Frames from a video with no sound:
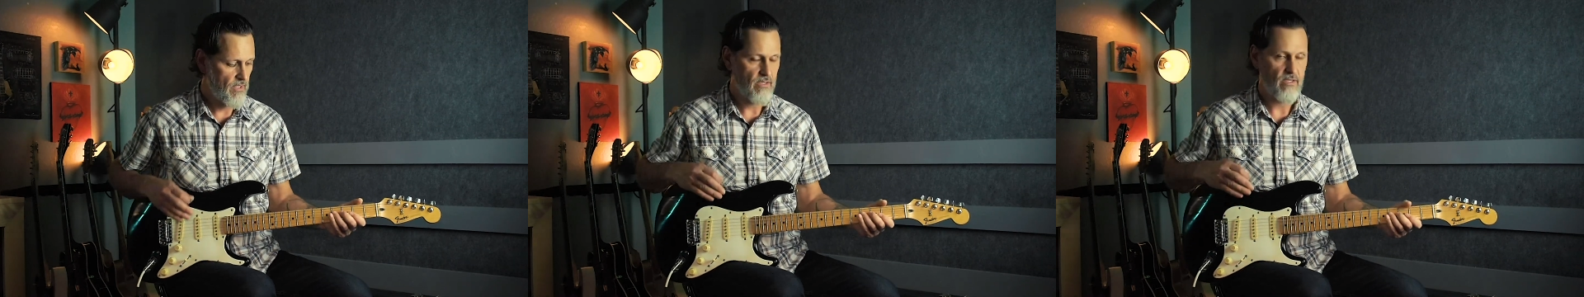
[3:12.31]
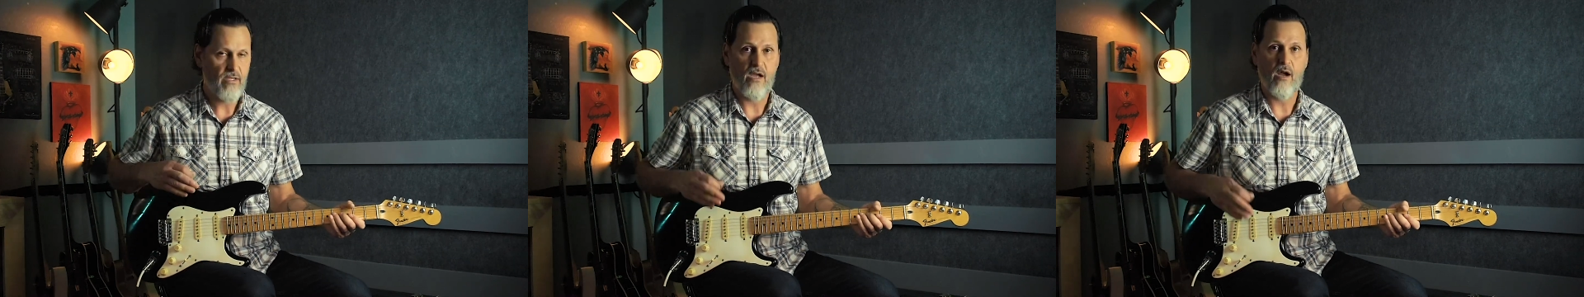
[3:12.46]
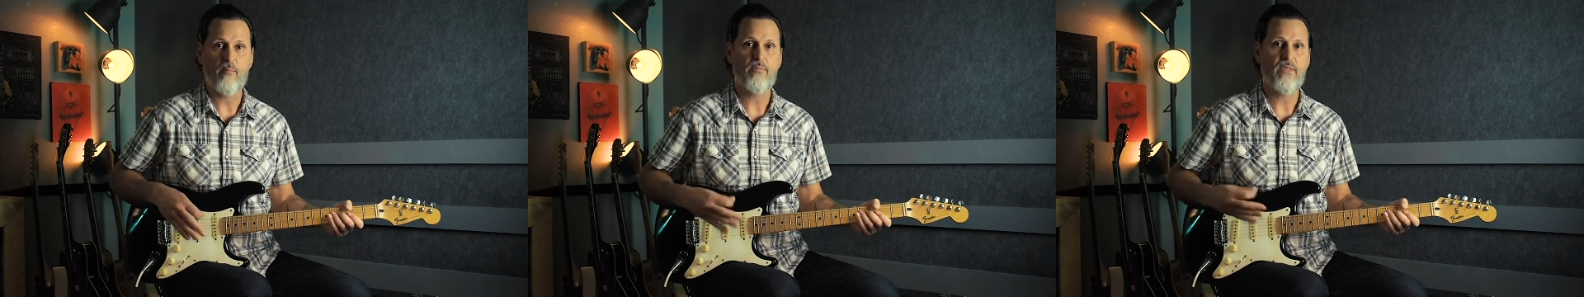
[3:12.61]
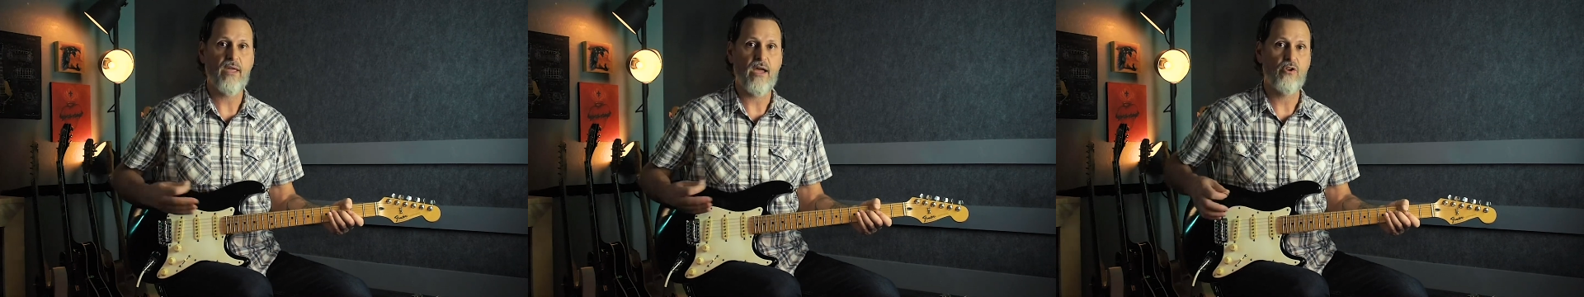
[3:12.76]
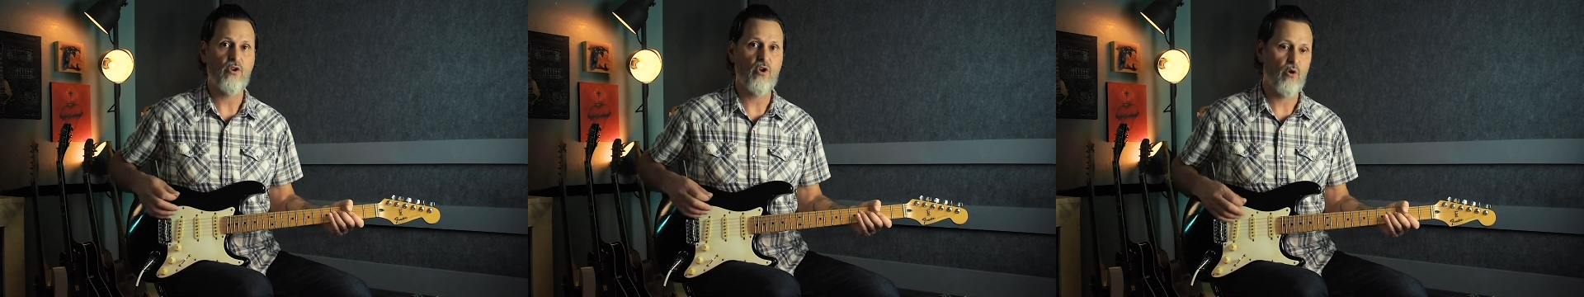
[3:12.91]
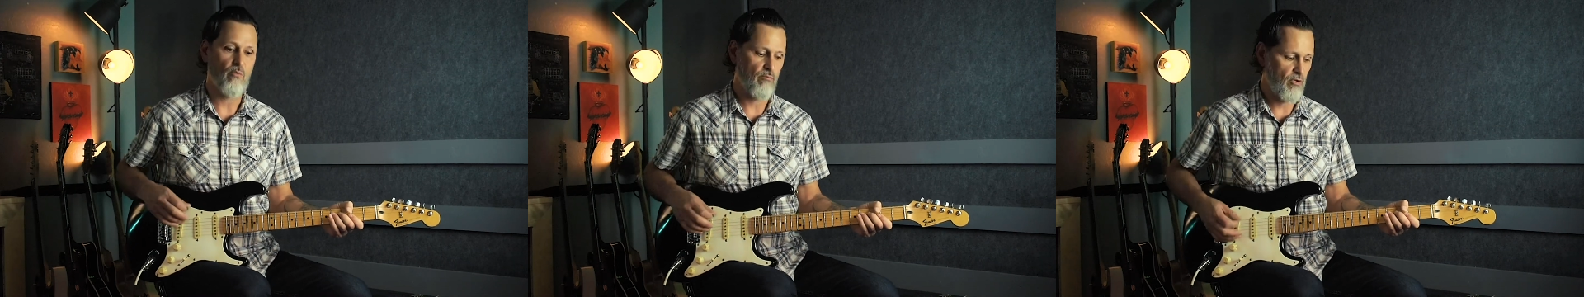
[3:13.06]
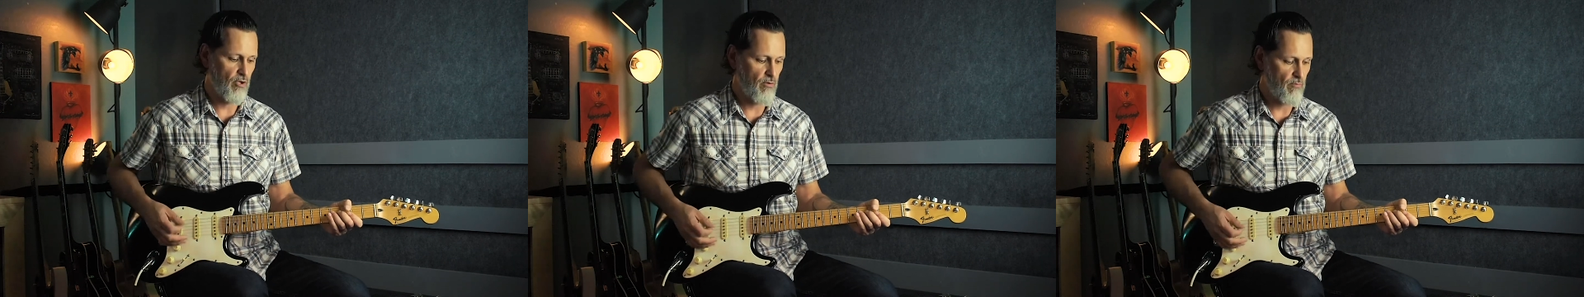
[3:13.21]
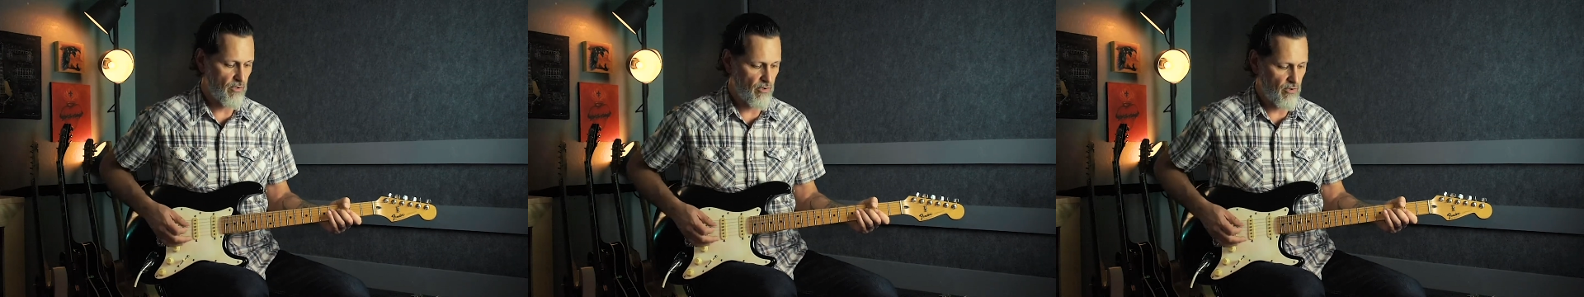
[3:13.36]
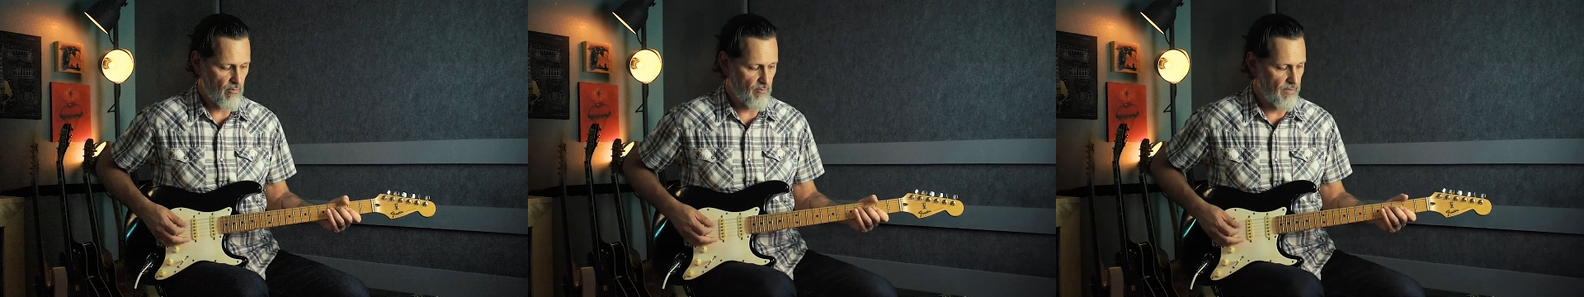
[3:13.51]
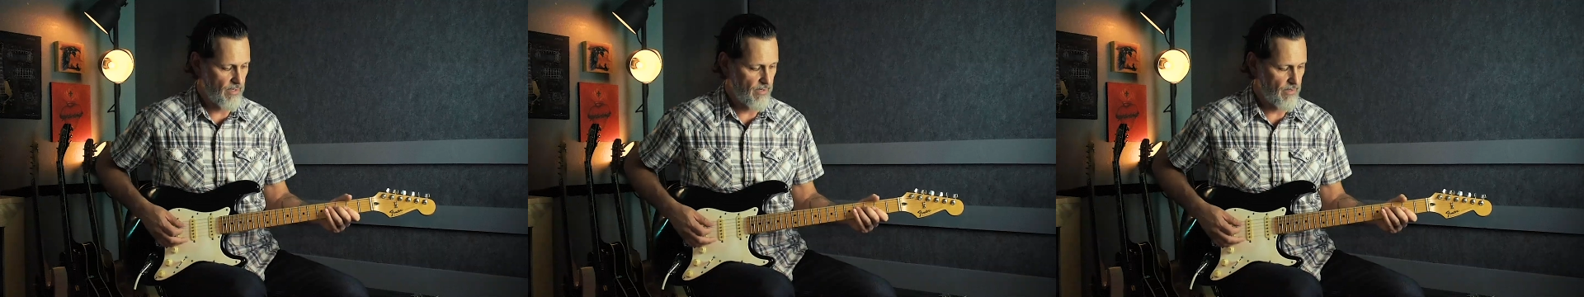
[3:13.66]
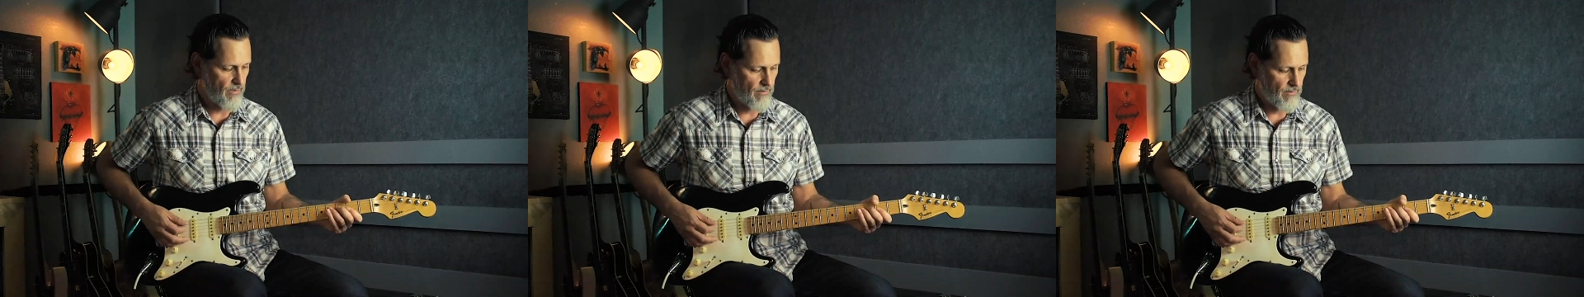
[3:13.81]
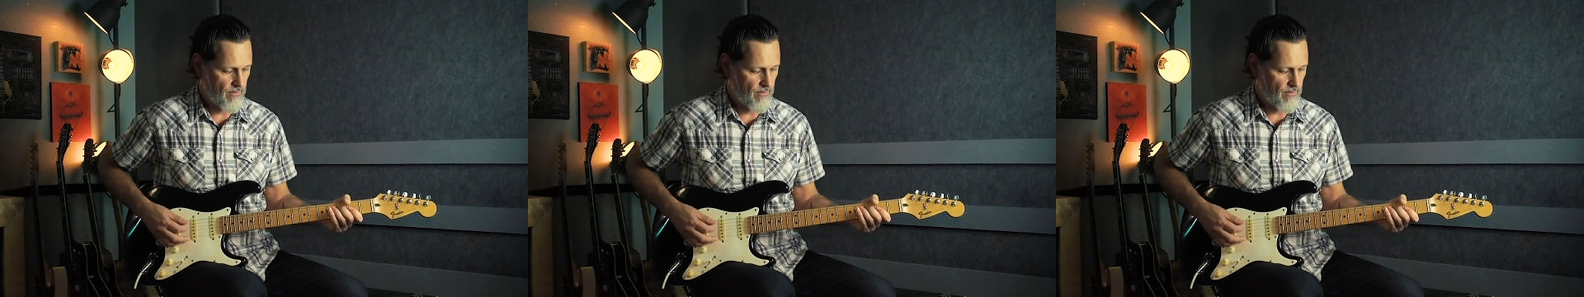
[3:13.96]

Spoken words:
to help that note bloom a little bit.